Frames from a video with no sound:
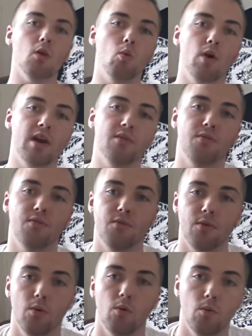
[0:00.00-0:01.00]
with
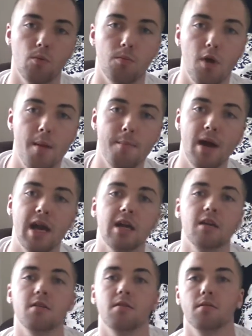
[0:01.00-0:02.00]
my
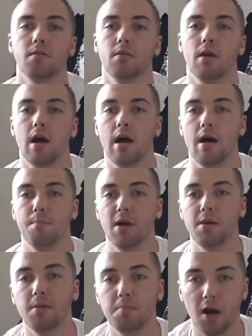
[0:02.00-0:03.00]
main
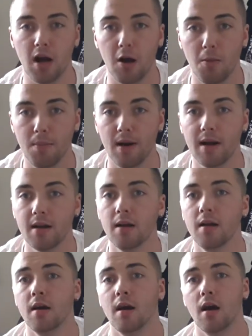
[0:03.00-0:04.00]
baby bug out bag,
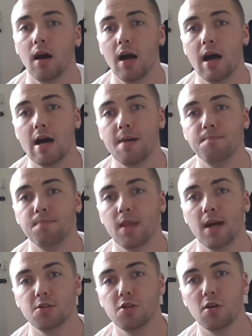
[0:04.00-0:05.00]

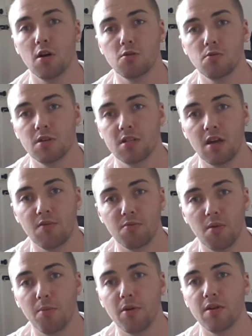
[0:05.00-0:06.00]
as you guys would have seen from
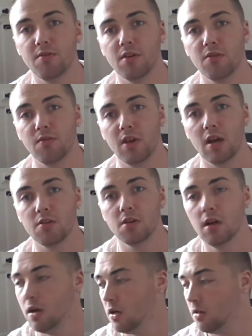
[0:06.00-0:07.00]
my previous videos,
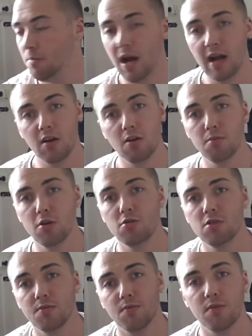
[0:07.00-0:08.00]
the bag I'm
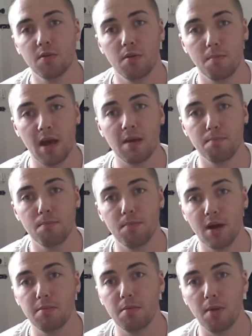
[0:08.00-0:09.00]
using for the main
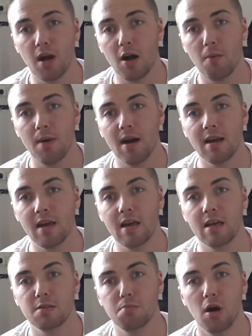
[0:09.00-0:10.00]
baby bug out bag
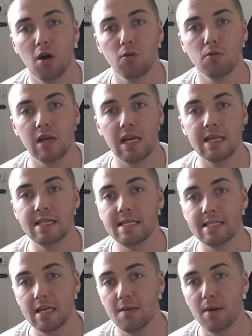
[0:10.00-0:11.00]
is my old
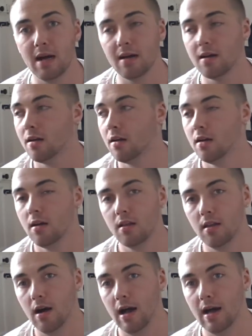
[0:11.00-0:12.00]
ETC bag
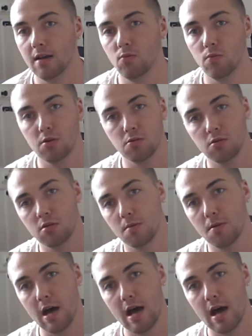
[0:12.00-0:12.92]
that I had, which was the